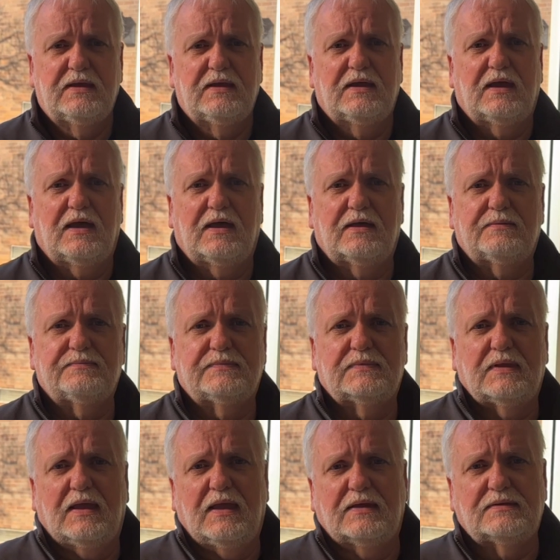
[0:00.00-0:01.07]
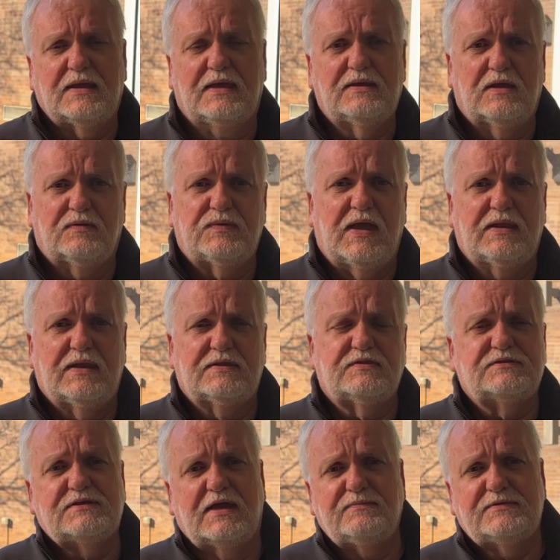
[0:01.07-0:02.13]
And at
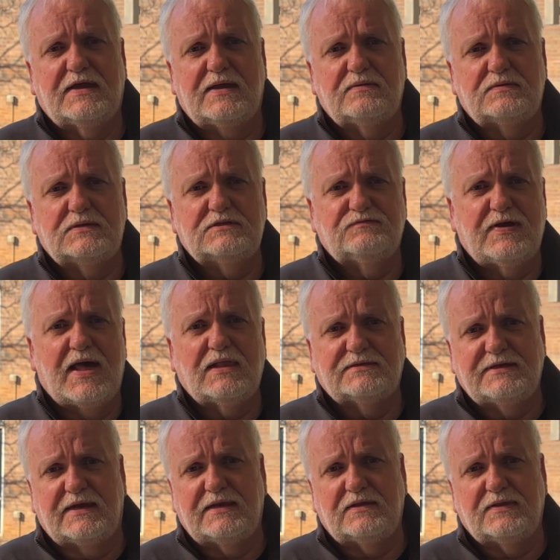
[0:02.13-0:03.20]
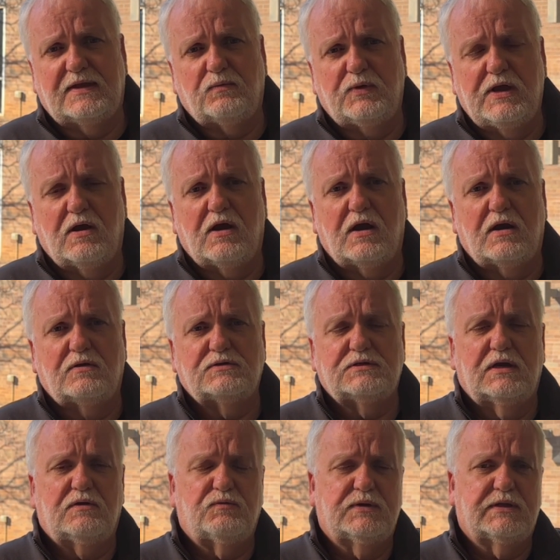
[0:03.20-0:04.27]
the same time is validating that we are
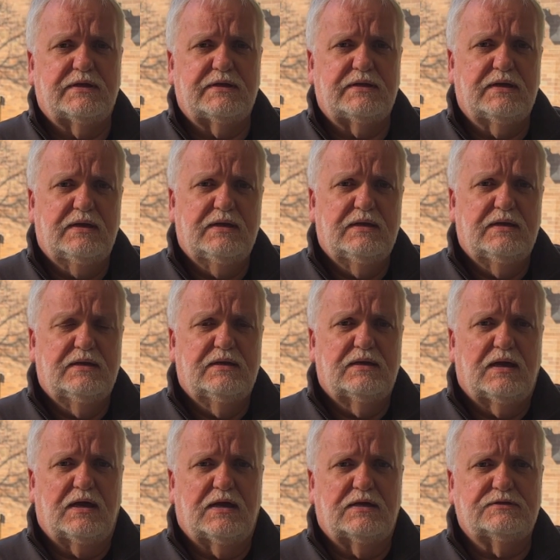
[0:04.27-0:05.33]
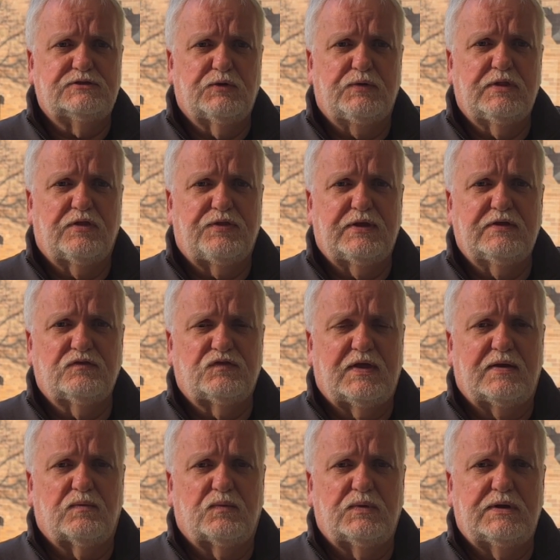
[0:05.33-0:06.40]
really doing the things
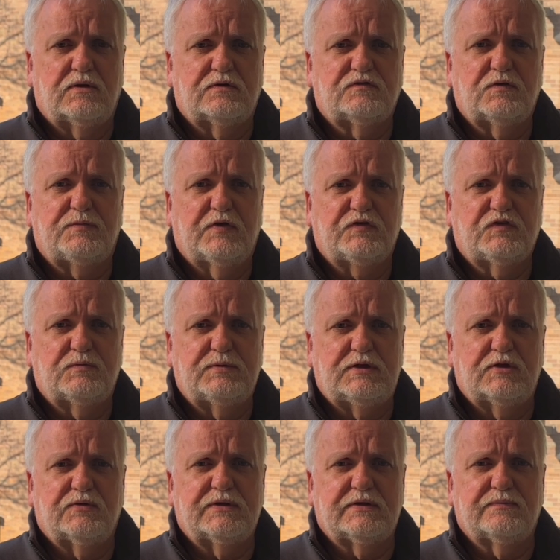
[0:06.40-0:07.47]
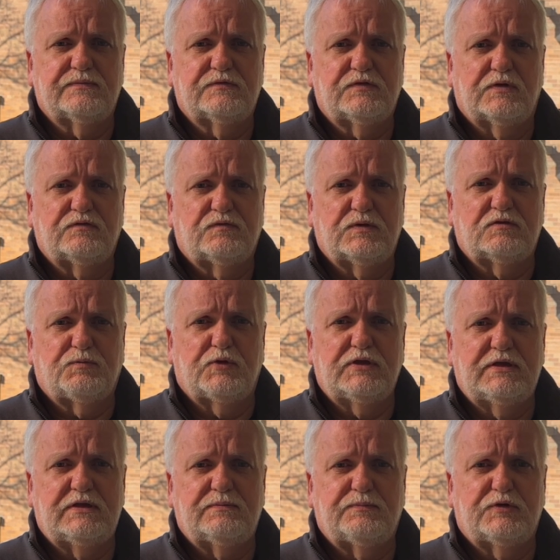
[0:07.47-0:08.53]
that we're supposed to be doing. So it's
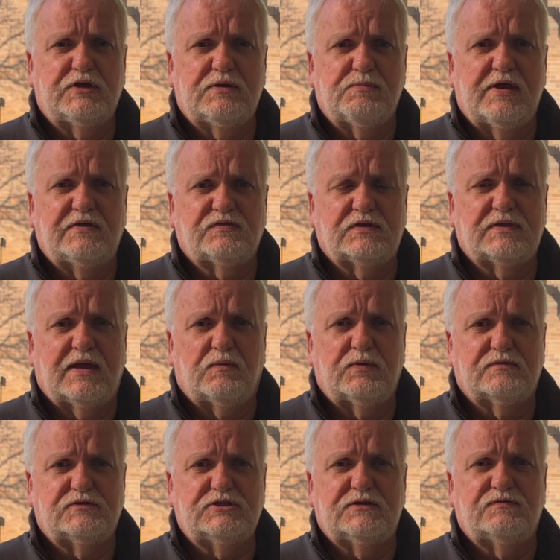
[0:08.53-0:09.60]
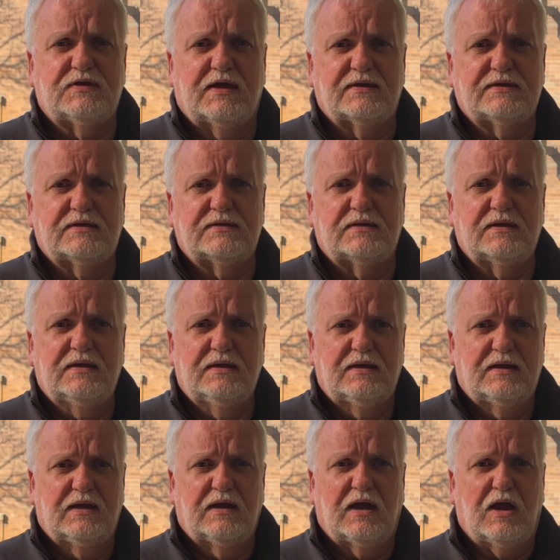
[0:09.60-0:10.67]
pretty amazing that we achieved that. And
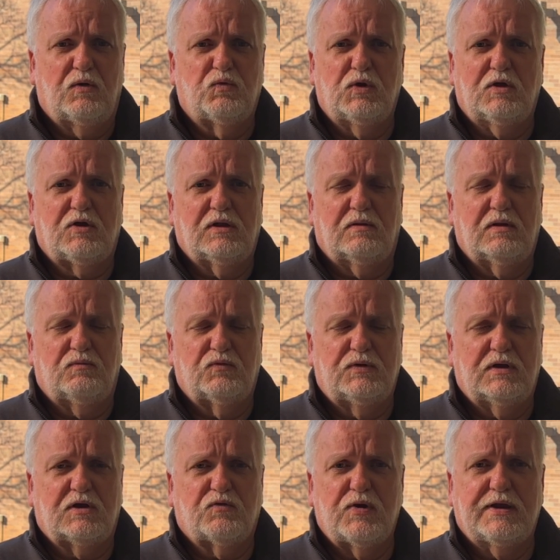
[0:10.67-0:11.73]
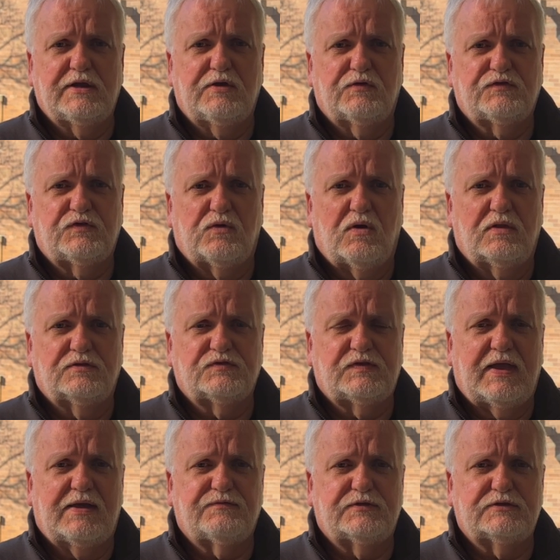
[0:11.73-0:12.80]
a real credit goes to all the
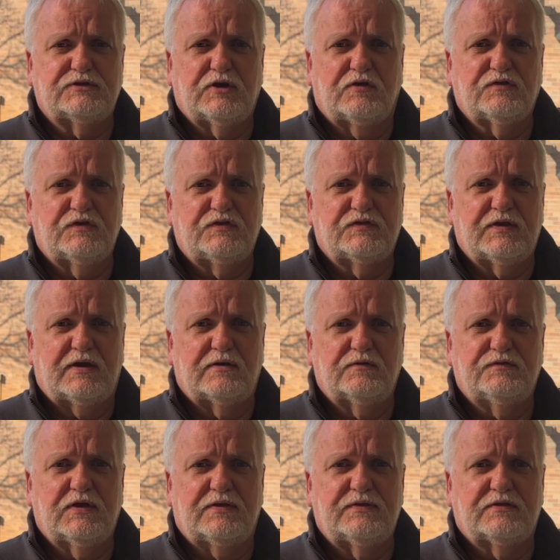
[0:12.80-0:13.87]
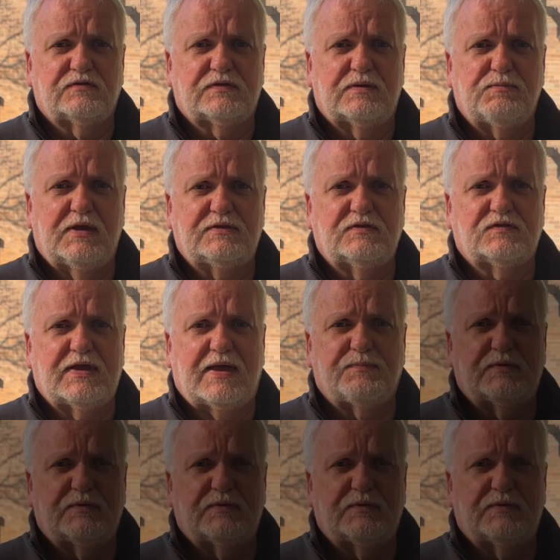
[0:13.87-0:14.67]
staff at the Charles Lea Center who've done this and made this happen.